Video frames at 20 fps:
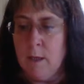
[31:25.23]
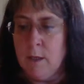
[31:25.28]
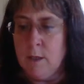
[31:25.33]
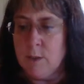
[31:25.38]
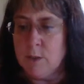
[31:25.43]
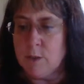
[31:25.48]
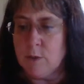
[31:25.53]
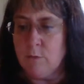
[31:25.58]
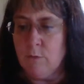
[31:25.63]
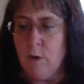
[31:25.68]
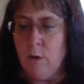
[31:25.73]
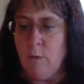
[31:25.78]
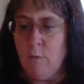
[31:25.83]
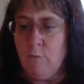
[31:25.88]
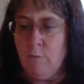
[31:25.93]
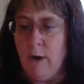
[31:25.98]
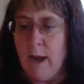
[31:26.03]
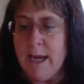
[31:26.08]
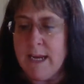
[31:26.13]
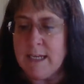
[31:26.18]
scroll
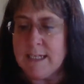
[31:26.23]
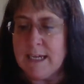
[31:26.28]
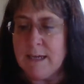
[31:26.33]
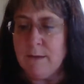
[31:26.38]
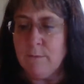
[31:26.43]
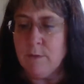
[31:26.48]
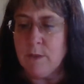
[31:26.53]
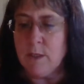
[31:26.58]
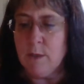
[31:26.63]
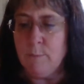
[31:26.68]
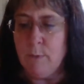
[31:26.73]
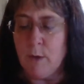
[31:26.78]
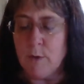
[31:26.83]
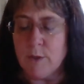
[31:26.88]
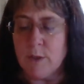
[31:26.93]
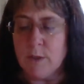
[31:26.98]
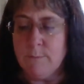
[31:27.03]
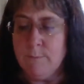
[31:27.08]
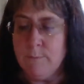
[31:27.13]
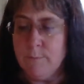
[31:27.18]
right down to the
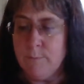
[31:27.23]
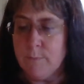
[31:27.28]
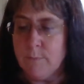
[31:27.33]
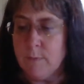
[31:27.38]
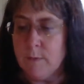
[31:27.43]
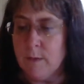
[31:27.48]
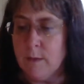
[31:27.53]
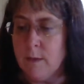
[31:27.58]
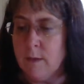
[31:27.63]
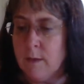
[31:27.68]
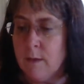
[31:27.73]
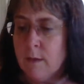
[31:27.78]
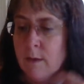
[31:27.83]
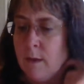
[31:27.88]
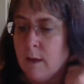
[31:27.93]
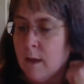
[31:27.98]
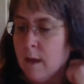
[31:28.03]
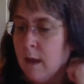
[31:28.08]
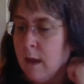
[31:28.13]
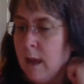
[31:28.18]
bottom,
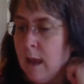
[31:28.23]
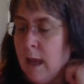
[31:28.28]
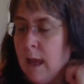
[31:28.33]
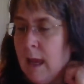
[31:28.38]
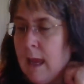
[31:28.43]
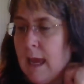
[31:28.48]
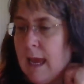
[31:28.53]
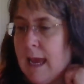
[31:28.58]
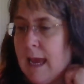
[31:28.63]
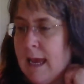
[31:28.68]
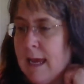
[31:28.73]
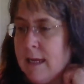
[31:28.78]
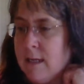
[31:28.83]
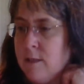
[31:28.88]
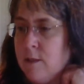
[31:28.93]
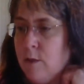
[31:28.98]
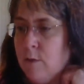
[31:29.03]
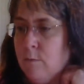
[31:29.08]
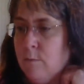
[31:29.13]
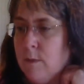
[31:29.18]

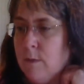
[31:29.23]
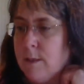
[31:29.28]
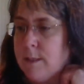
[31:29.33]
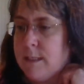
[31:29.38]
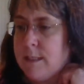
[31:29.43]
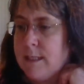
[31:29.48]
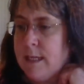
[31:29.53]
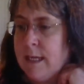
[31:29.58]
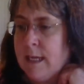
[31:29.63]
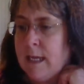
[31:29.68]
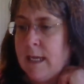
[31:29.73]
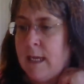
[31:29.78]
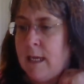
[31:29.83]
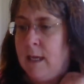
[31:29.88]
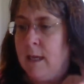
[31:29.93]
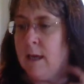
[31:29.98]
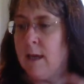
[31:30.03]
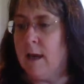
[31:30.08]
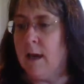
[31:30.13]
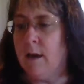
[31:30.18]
and you will
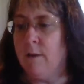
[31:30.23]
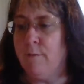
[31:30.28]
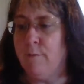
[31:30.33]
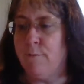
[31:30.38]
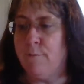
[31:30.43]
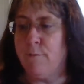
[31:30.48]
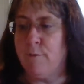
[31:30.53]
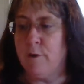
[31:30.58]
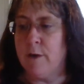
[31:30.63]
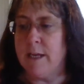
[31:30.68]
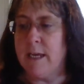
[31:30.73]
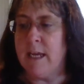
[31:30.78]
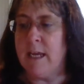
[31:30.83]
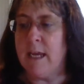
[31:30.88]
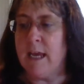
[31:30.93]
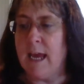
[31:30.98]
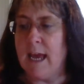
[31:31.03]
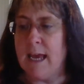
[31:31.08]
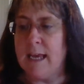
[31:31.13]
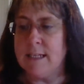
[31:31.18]
see a
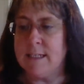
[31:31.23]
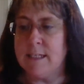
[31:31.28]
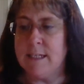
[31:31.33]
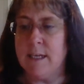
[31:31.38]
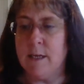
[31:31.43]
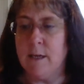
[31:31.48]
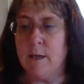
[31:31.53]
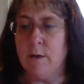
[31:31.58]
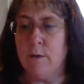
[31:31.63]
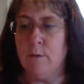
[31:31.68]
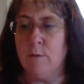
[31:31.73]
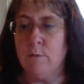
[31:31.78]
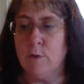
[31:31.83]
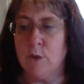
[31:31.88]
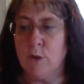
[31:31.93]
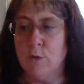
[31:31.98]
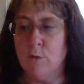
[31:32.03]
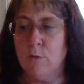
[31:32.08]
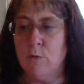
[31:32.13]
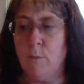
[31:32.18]
free SEO
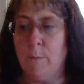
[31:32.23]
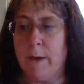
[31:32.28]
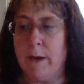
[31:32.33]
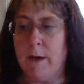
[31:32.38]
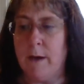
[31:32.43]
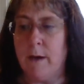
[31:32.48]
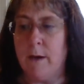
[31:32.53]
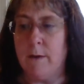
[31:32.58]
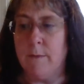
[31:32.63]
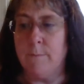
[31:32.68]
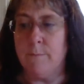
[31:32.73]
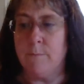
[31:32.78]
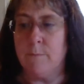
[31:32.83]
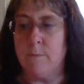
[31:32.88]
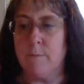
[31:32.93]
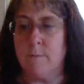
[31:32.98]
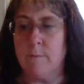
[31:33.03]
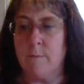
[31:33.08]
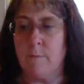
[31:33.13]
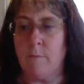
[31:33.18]
toolbar.
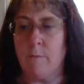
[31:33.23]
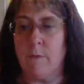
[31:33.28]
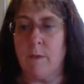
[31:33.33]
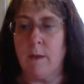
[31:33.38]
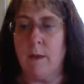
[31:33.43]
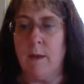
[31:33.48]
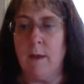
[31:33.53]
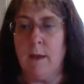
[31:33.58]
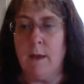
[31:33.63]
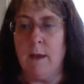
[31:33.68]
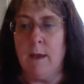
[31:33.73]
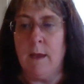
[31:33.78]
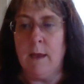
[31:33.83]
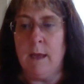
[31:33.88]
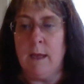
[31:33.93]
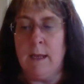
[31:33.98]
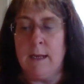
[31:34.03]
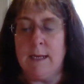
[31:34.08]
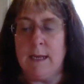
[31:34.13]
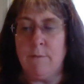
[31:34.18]

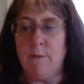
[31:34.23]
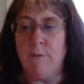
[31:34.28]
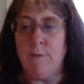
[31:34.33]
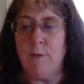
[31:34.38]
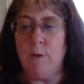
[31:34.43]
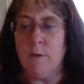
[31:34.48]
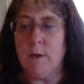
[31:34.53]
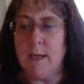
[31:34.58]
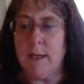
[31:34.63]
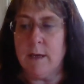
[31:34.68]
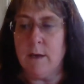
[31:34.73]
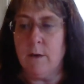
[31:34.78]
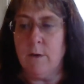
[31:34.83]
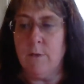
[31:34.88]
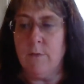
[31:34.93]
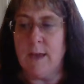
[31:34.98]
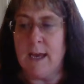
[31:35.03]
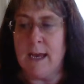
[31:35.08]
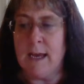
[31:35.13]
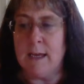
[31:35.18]
Now, if you click
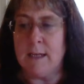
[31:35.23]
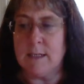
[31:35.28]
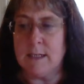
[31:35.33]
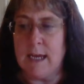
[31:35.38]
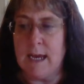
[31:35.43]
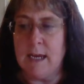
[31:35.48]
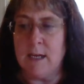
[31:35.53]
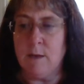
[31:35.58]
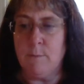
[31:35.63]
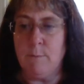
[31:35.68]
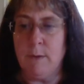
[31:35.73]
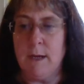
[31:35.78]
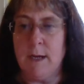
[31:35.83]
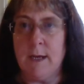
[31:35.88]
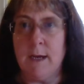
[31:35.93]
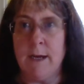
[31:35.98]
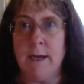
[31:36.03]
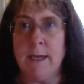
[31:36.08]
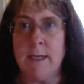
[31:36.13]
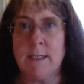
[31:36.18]
on that and
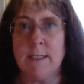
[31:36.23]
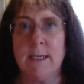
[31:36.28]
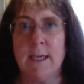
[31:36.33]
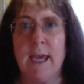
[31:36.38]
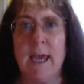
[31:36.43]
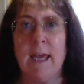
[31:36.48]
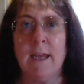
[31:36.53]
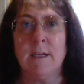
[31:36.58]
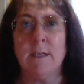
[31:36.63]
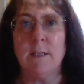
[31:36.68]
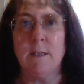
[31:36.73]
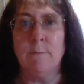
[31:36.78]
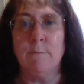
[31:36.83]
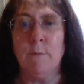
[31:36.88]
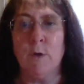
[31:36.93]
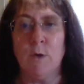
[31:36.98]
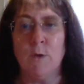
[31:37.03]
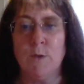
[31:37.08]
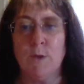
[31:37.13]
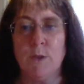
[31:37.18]
apply to get the
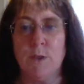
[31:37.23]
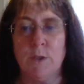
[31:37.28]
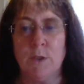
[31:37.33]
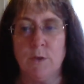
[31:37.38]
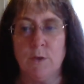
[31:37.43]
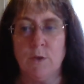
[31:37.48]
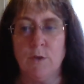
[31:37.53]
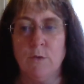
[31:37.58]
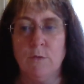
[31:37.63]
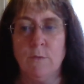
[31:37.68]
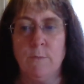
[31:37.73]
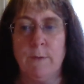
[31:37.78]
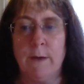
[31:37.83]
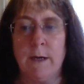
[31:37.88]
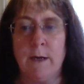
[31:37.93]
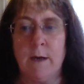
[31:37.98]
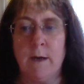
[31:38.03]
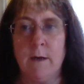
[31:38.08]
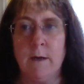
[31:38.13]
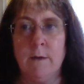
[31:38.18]
Moz
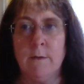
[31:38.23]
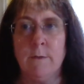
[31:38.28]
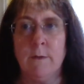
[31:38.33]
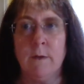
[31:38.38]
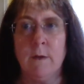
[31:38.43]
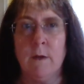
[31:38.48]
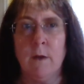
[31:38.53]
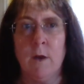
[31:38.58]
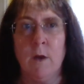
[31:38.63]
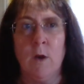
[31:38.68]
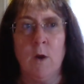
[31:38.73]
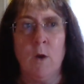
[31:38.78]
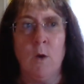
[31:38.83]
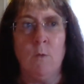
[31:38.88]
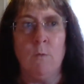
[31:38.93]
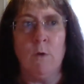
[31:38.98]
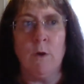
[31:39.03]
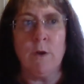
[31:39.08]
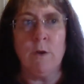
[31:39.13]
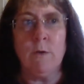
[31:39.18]
toolbar,
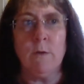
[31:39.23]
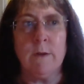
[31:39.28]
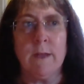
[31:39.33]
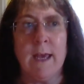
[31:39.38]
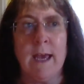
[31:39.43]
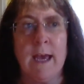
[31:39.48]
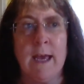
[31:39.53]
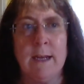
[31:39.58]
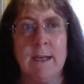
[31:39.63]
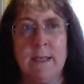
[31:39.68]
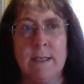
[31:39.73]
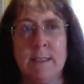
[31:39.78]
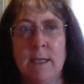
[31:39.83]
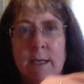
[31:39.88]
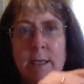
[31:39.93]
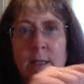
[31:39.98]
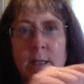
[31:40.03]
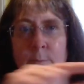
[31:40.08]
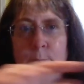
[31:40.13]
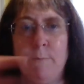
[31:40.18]
what you'll get is a
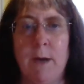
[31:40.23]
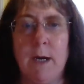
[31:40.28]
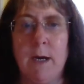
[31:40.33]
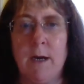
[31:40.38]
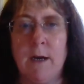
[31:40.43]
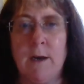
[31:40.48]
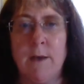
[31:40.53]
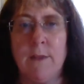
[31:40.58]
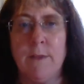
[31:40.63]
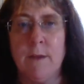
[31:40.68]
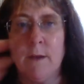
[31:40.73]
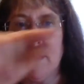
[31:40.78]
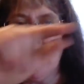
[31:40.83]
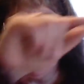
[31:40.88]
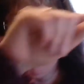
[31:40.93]
little bar that